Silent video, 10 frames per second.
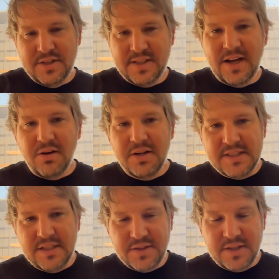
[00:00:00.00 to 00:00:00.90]
allow
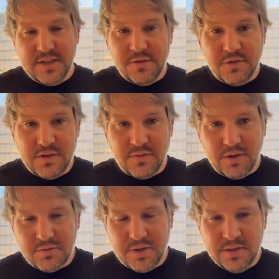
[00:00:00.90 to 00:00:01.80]
list lives in a different
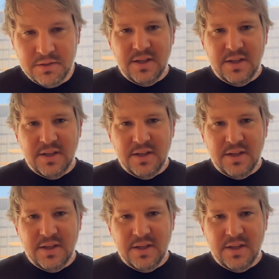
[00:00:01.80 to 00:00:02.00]
directory.